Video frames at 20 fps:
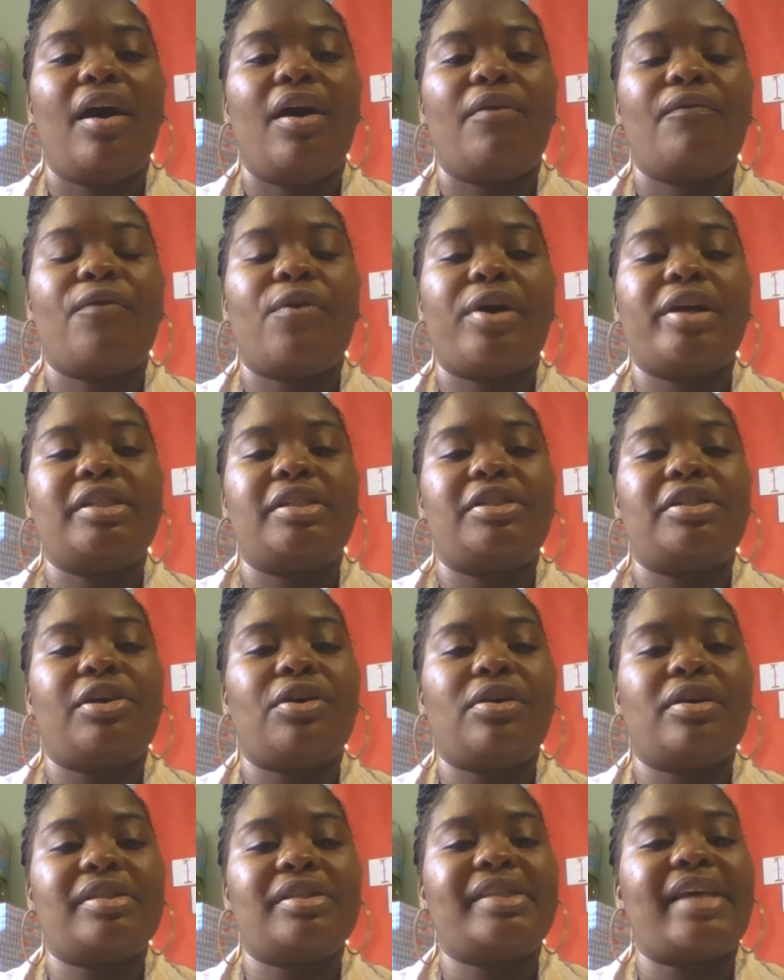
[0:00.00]
For a
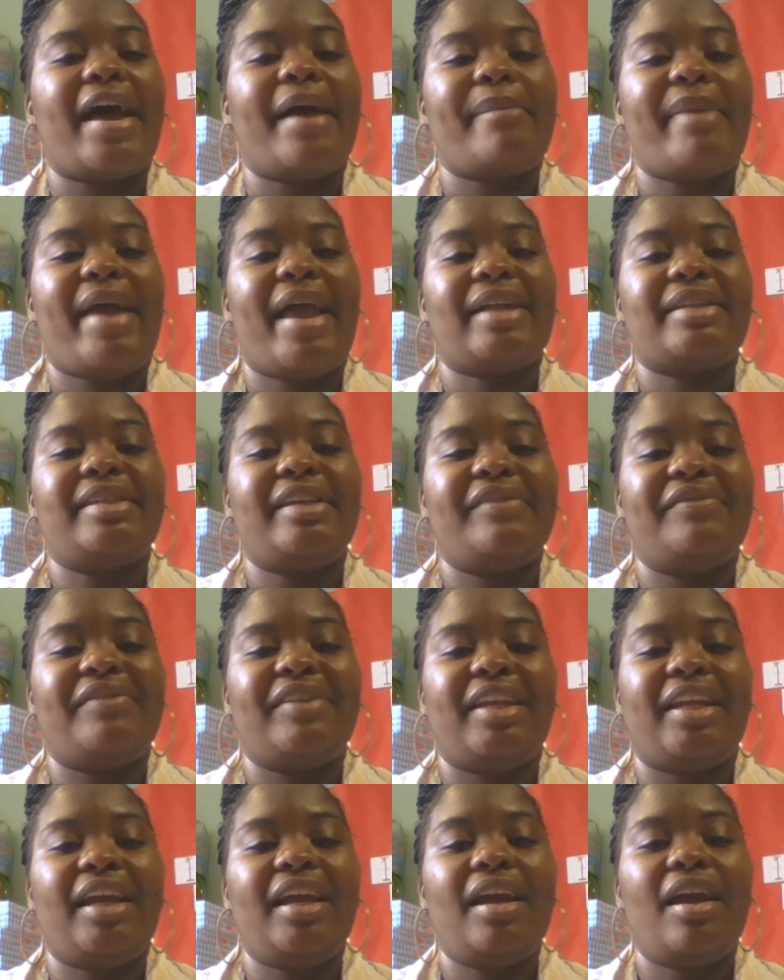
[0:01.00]
circle time
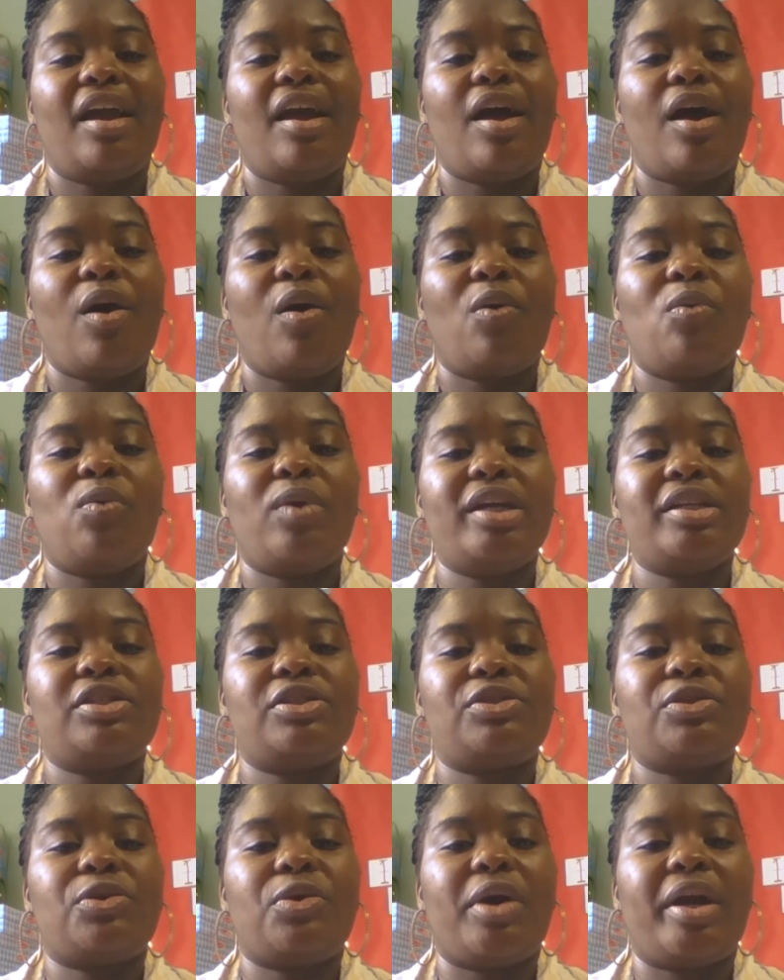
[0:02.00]
activity, we
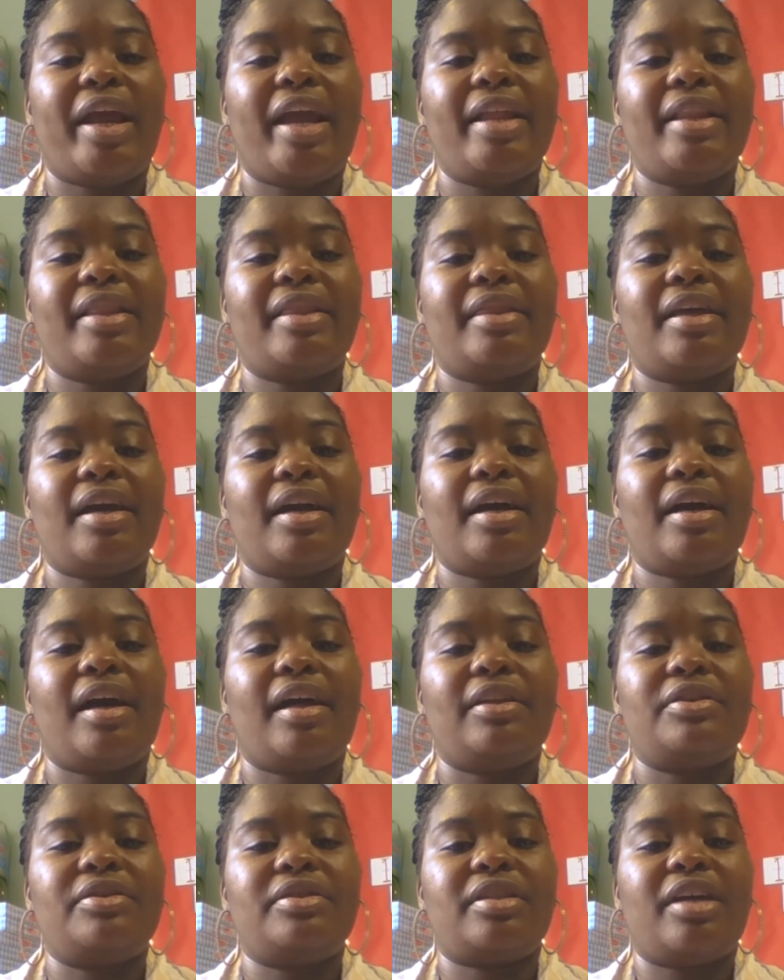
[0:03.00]
sorted the
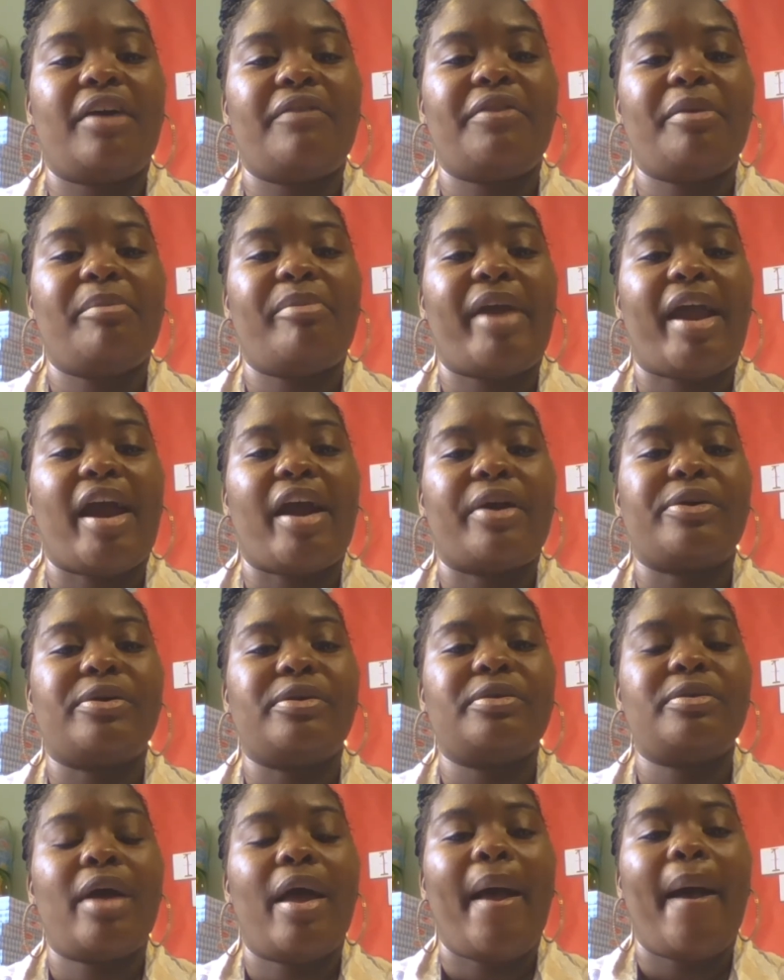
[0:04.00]
colors of the
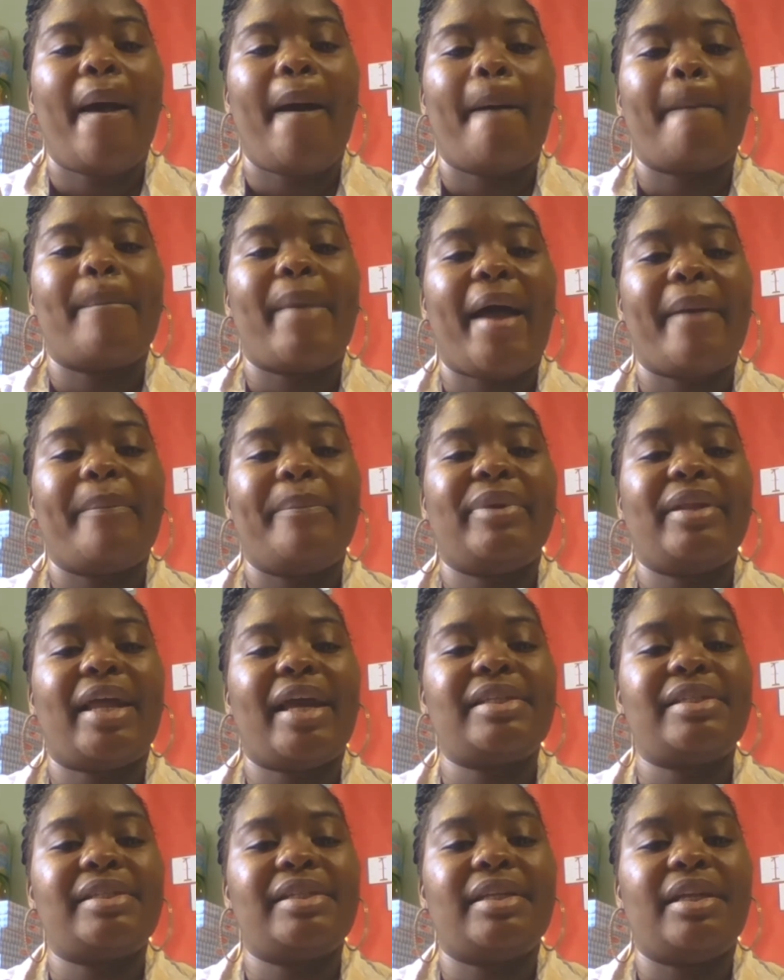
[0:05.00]
barrel by
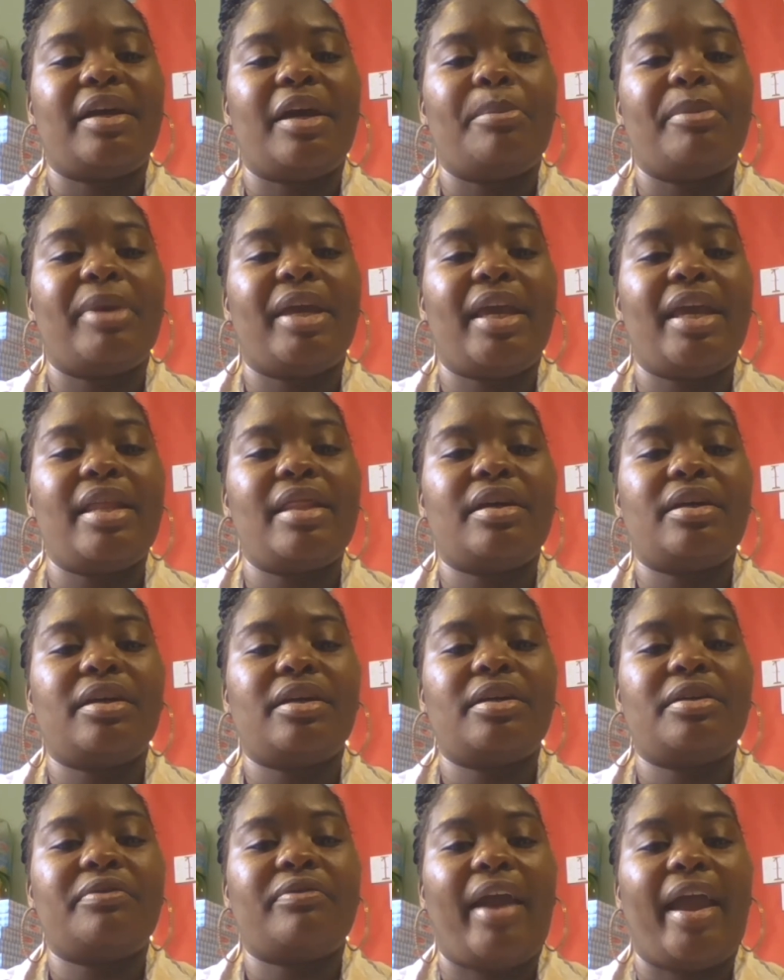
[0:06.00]
placing them in the
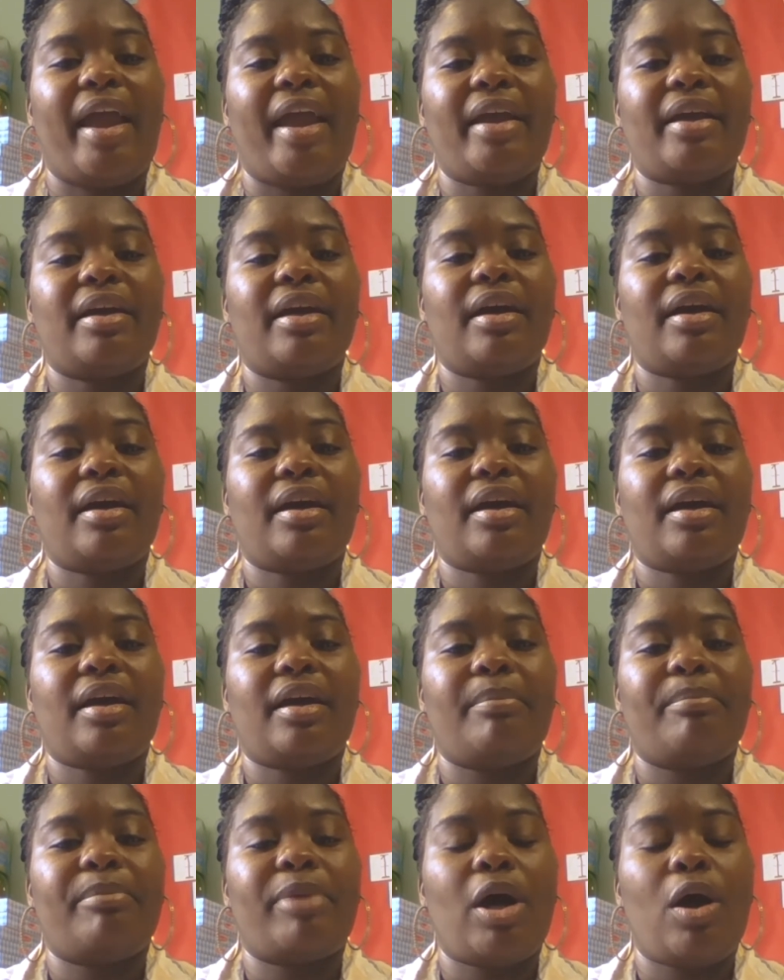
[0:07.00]
correct
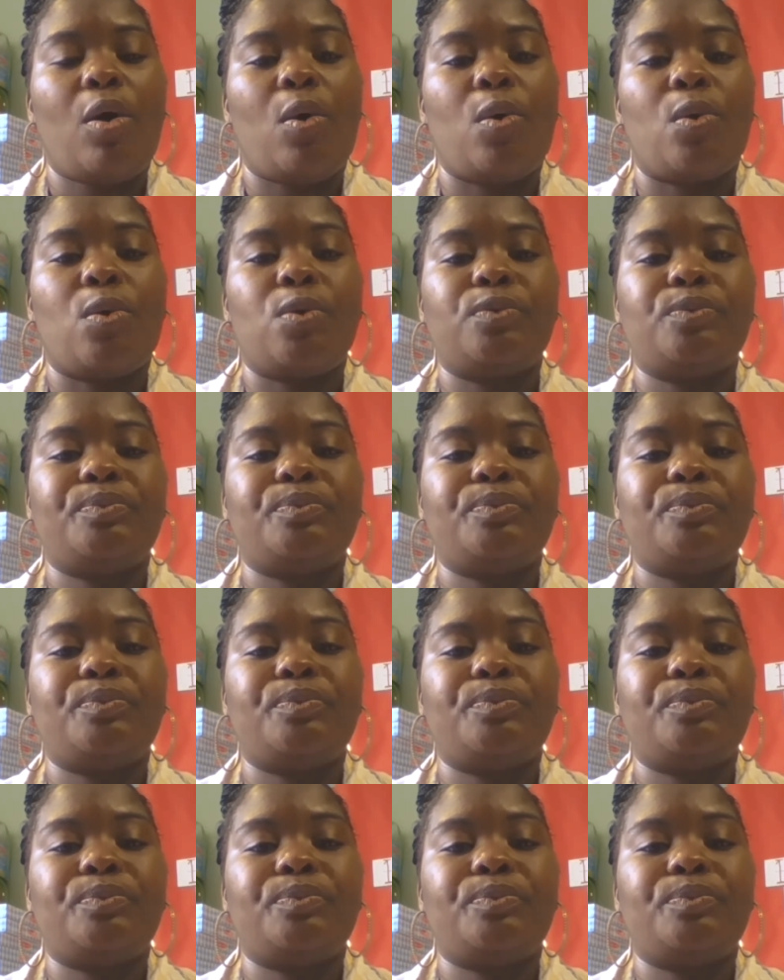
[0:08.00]
bowl.